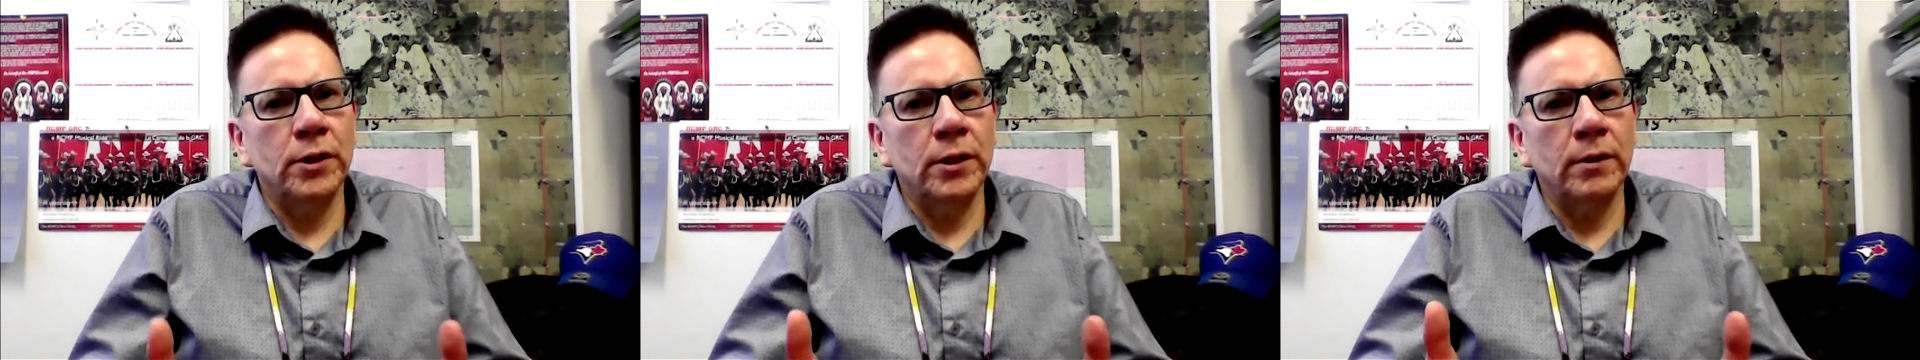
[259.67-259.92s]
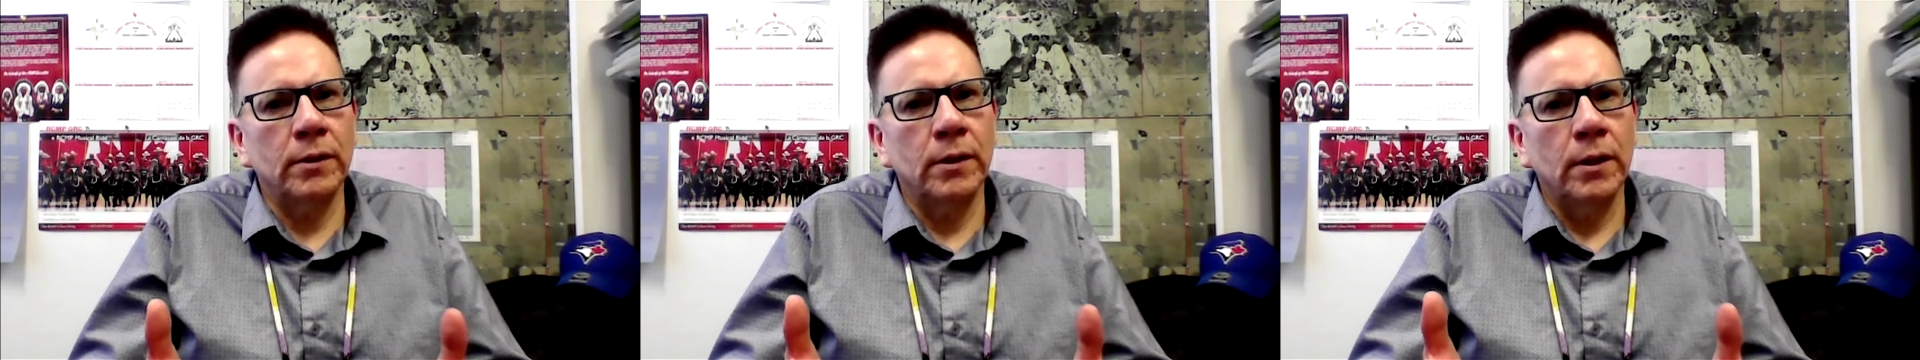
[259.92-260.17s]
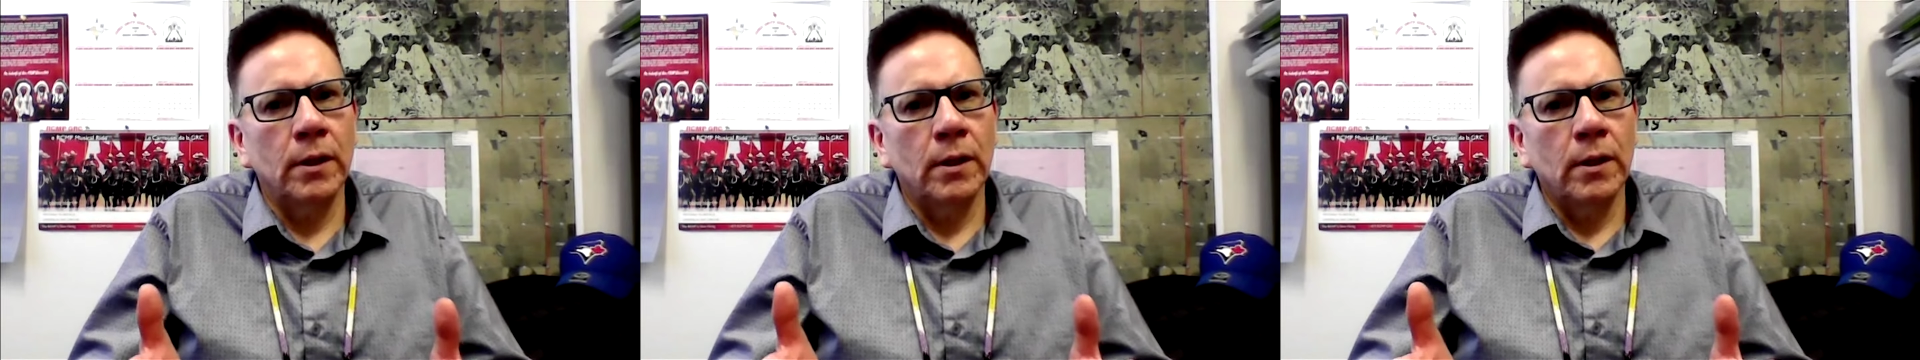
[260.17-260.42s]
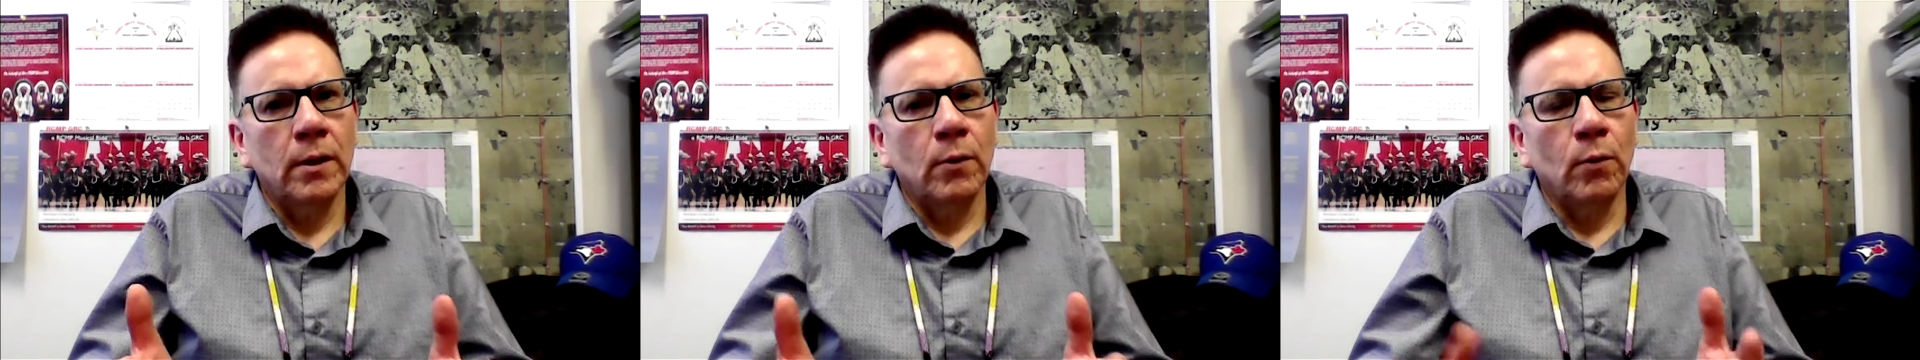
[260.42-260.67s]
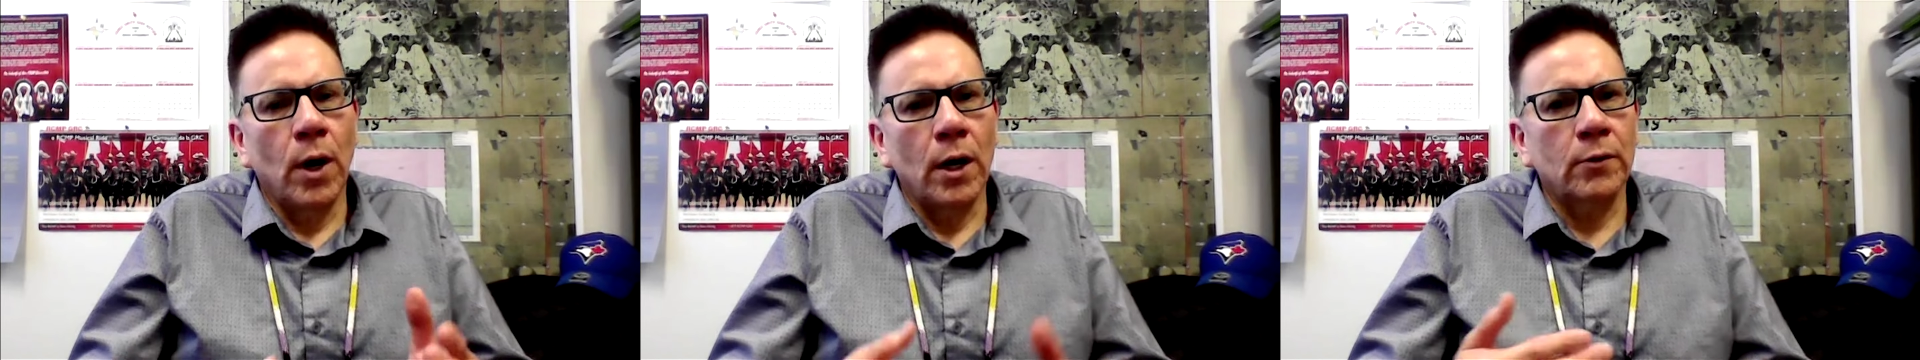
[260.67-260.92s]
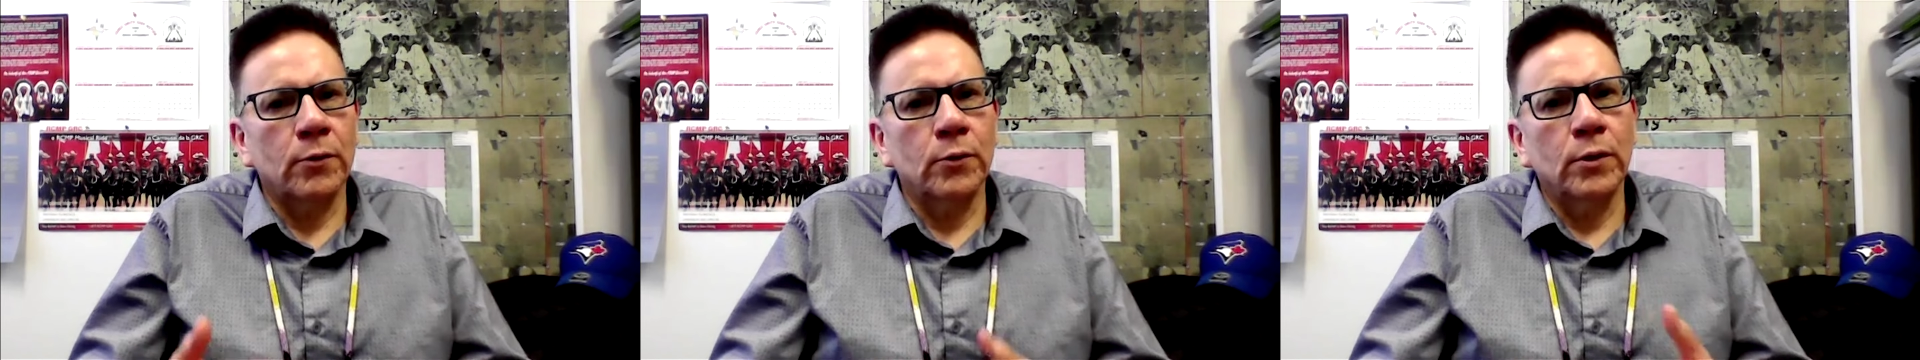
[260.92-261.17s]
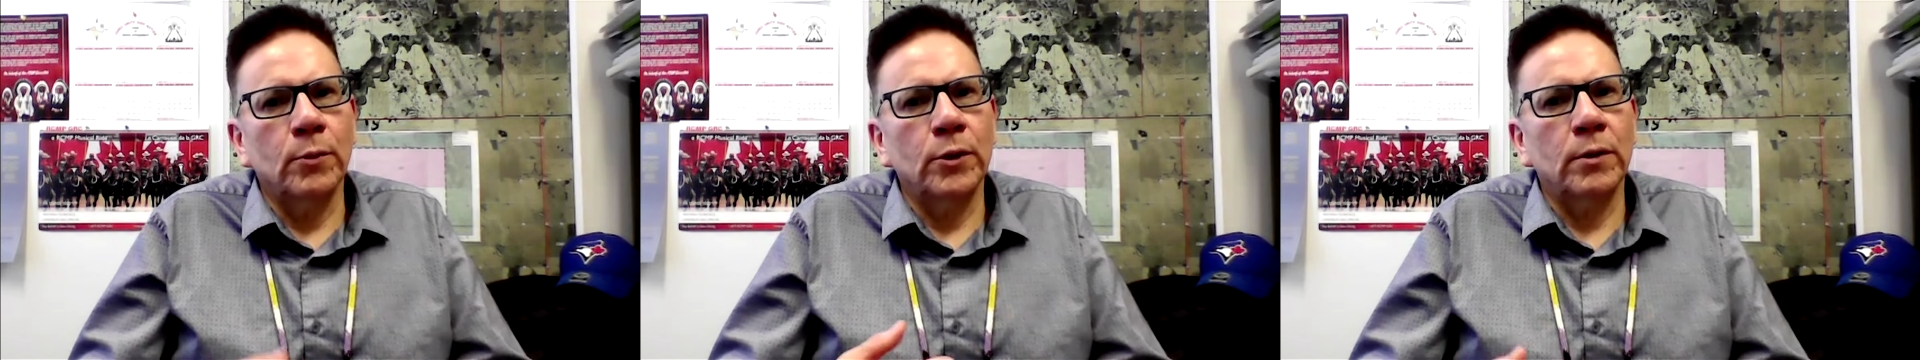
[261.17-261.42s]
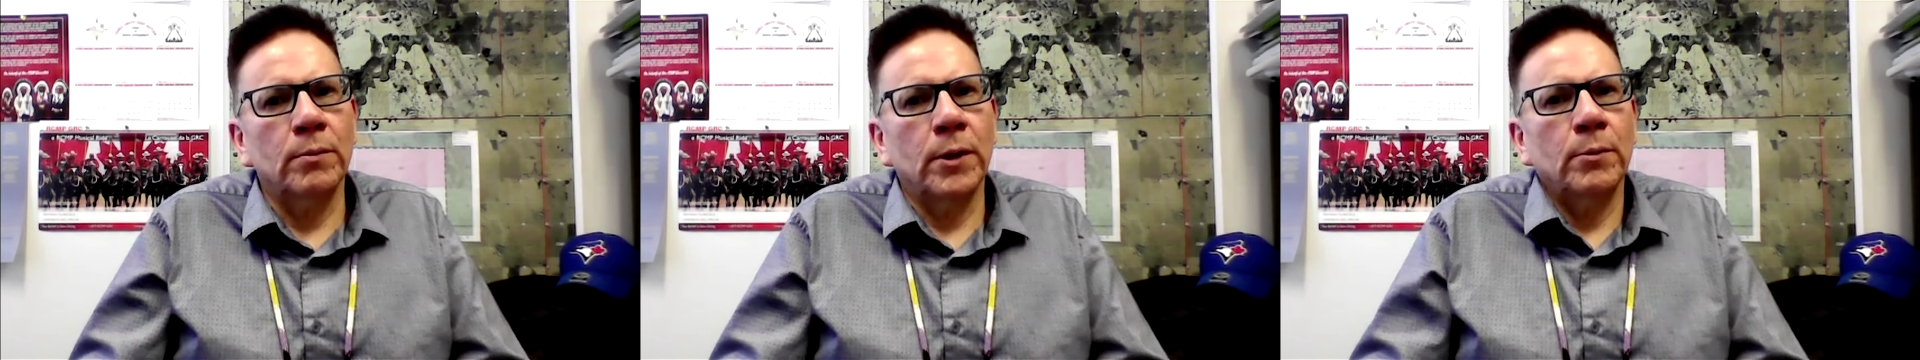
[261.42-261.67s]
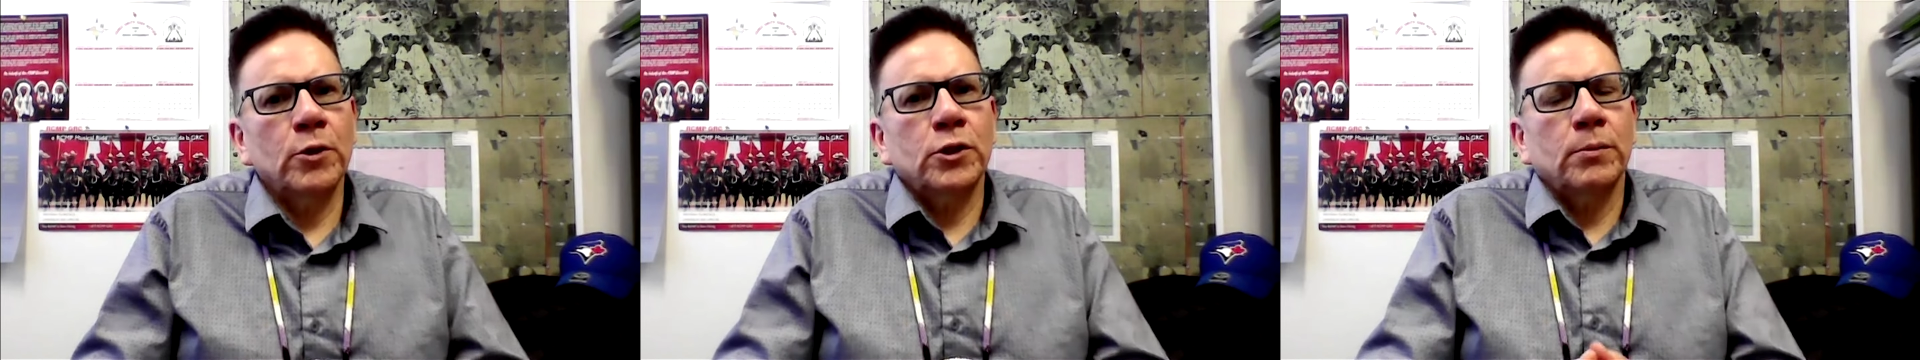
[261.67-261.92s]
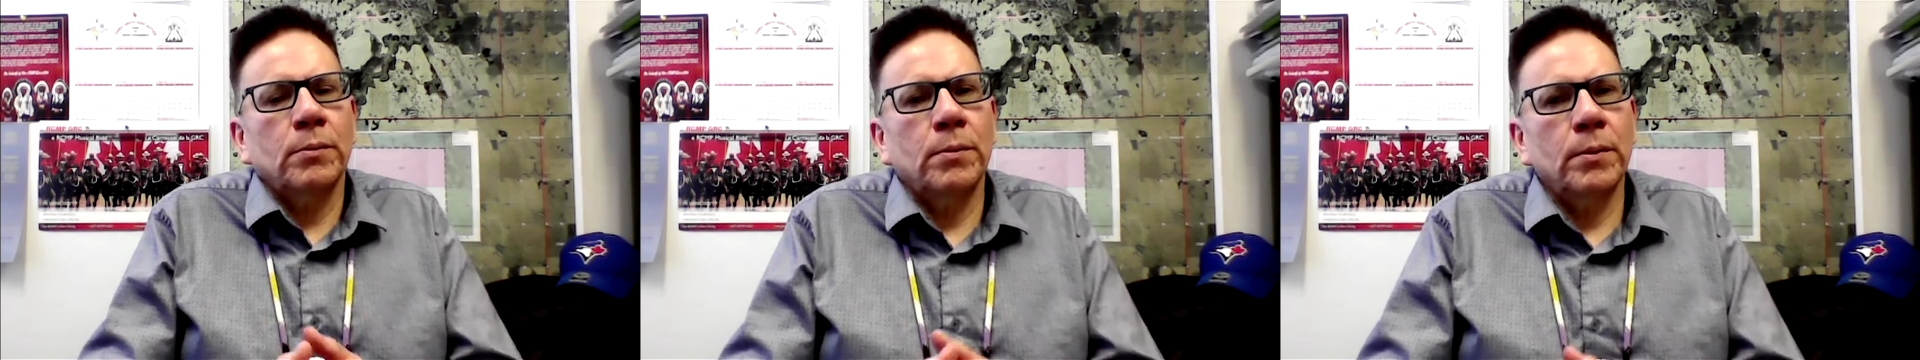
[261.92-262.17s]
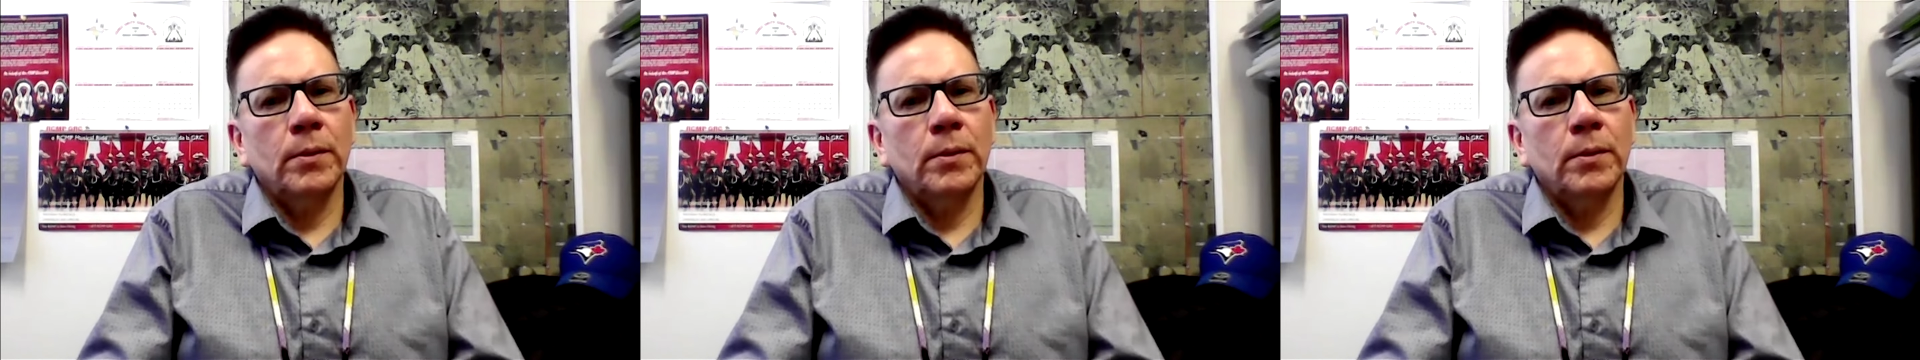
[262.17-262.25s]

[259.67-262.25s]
and walked through them with the membership.